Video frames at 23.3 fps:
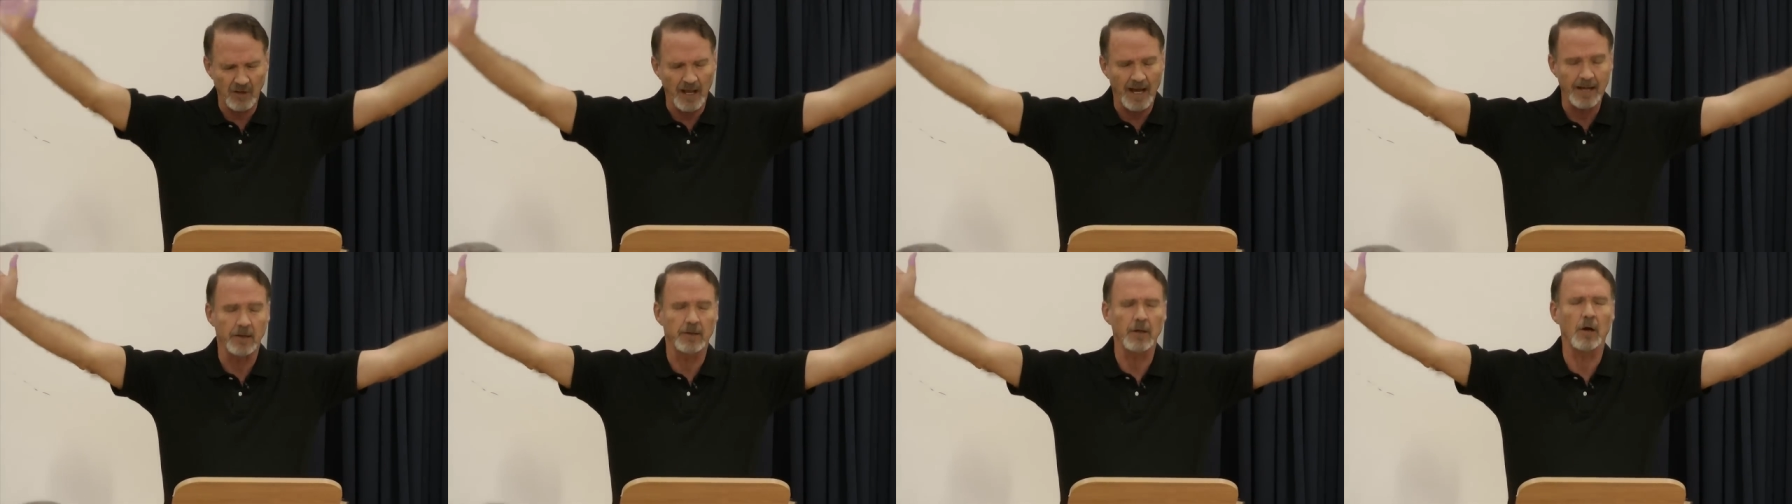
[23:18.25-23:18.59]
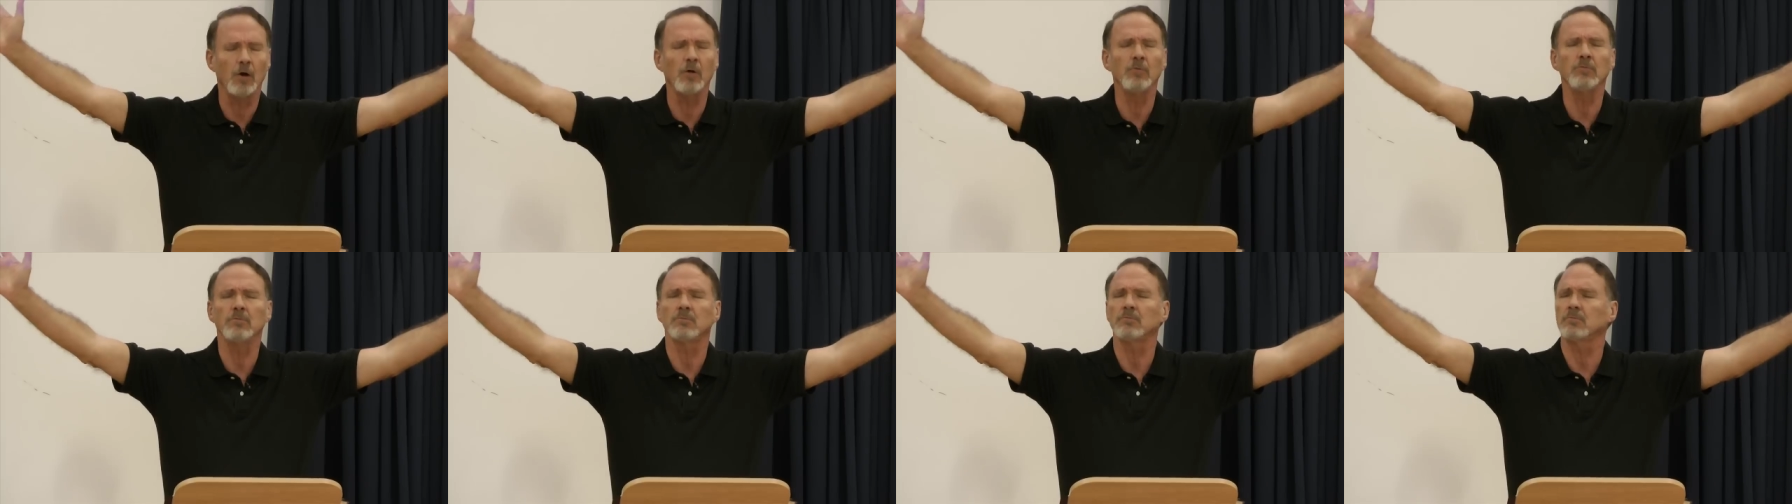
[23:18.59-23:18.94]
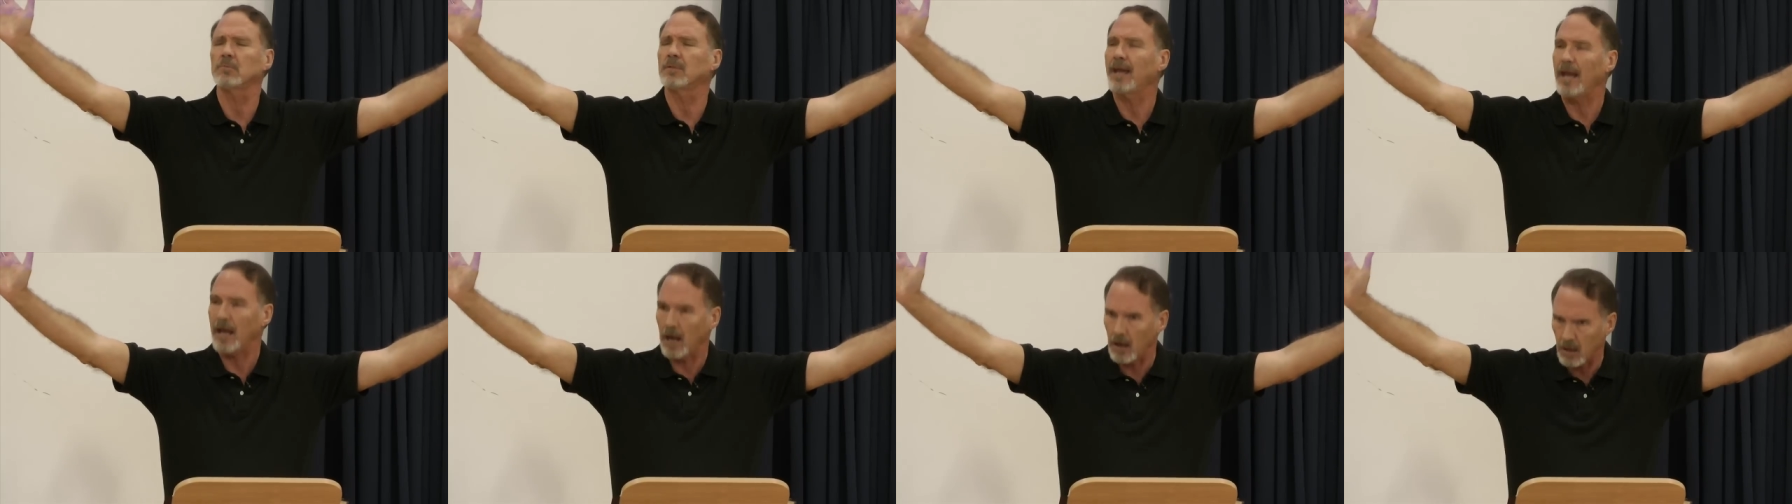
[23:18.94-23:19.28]
I don't
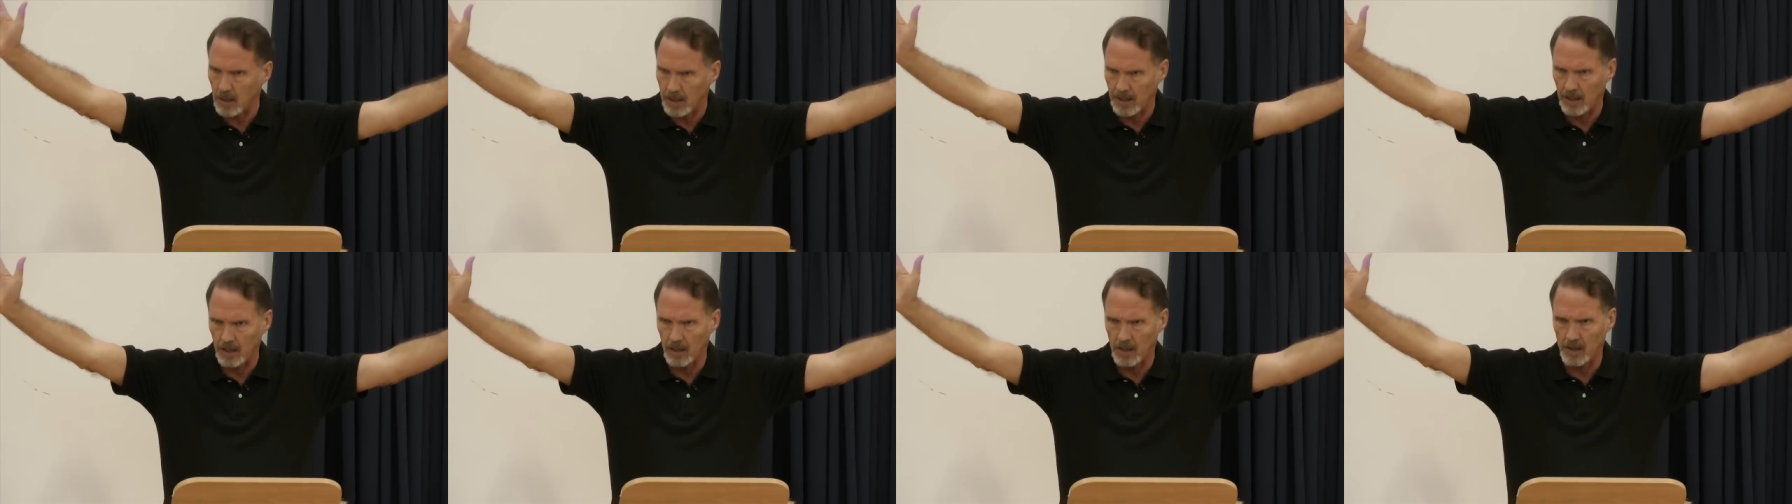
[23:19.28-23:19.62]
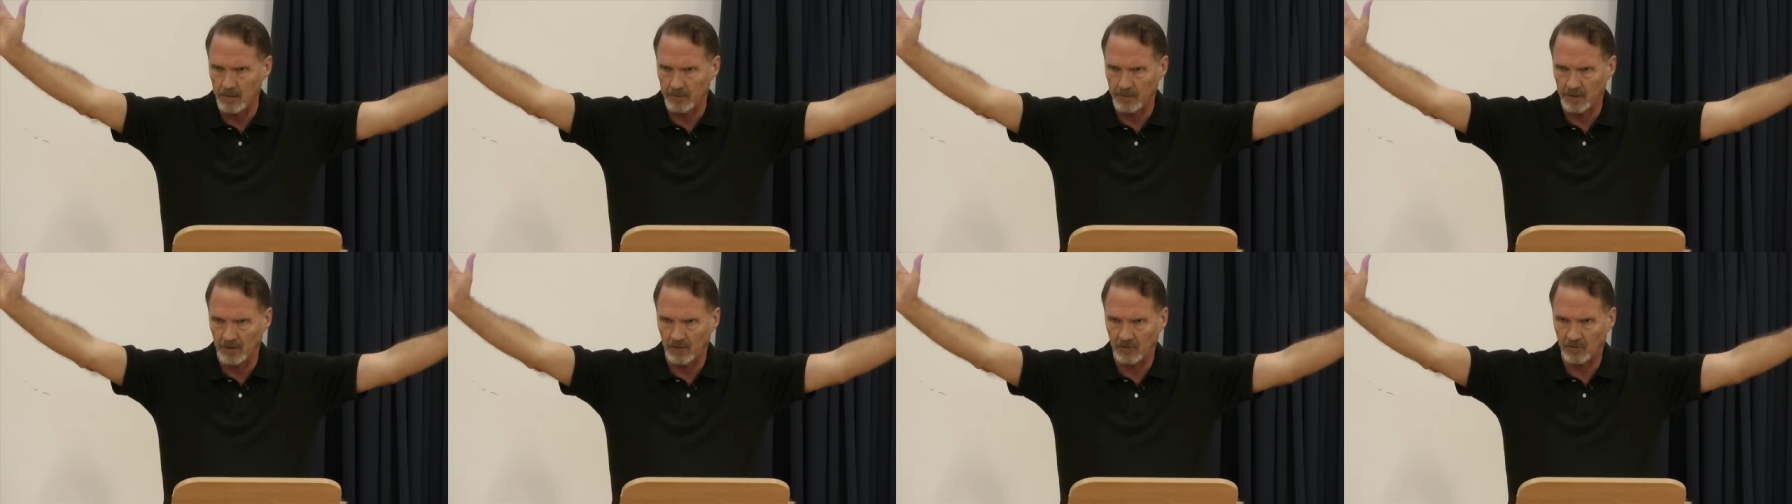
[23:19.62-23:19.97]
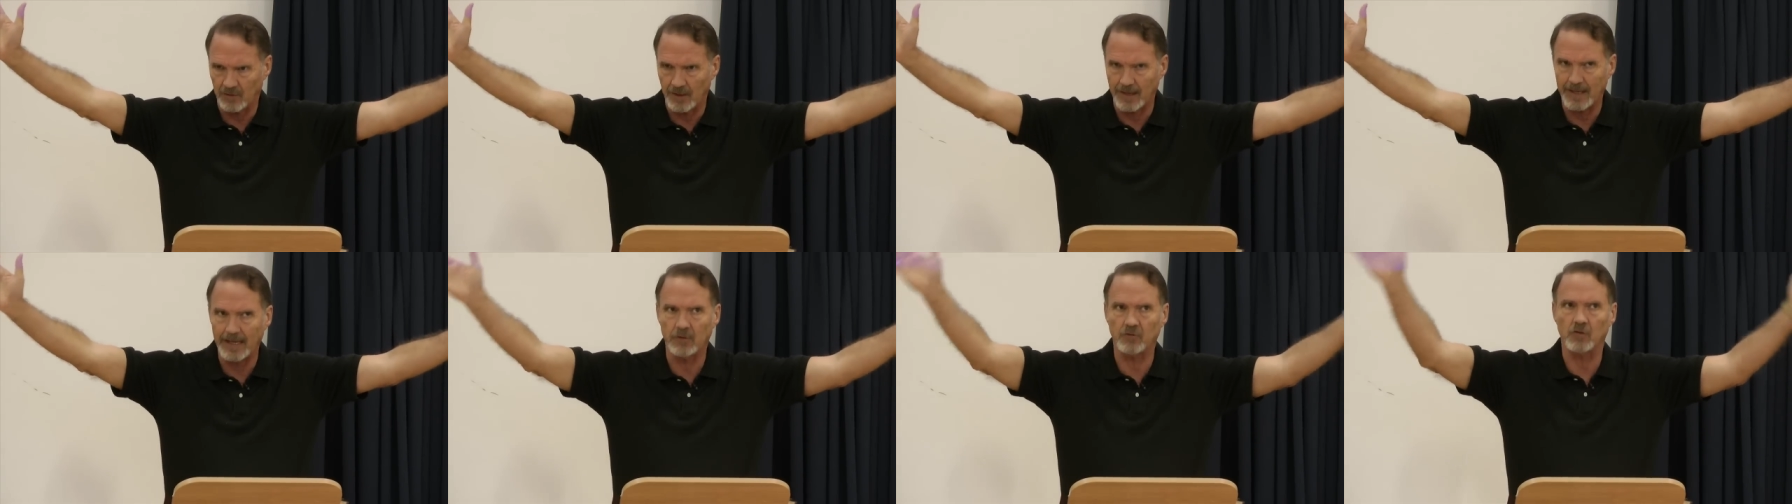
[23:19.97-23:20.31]
care how long this
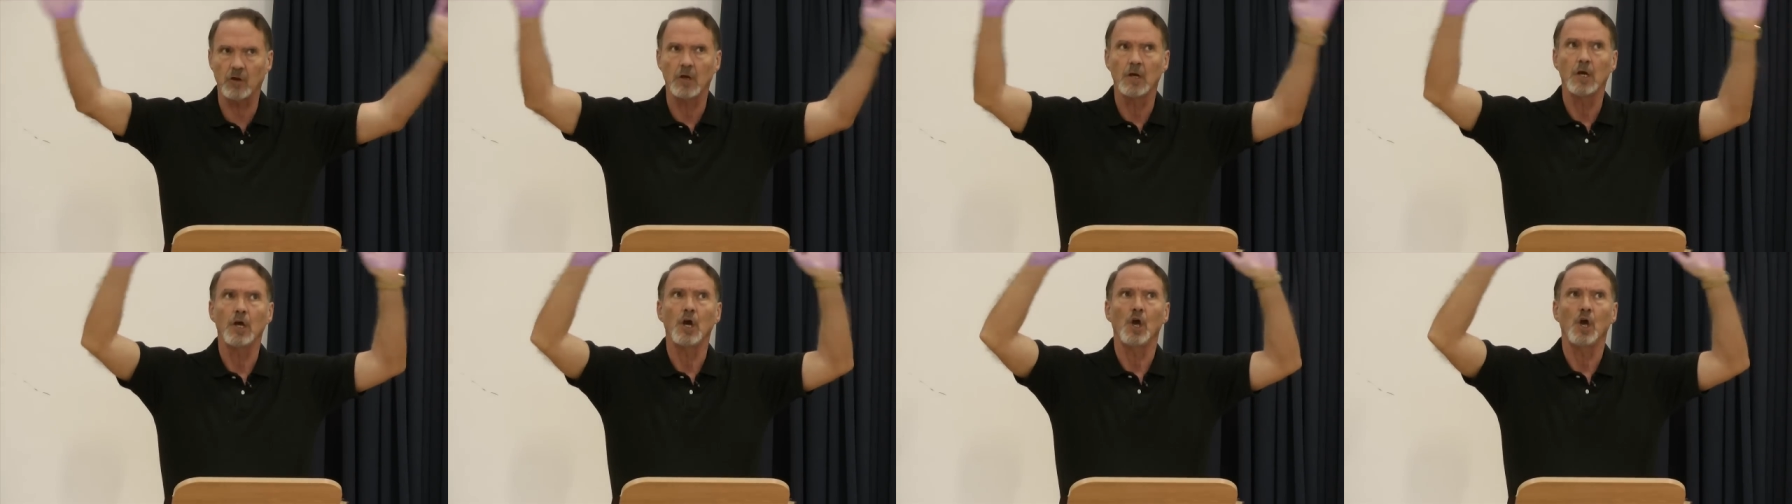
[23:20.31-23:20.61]
takes,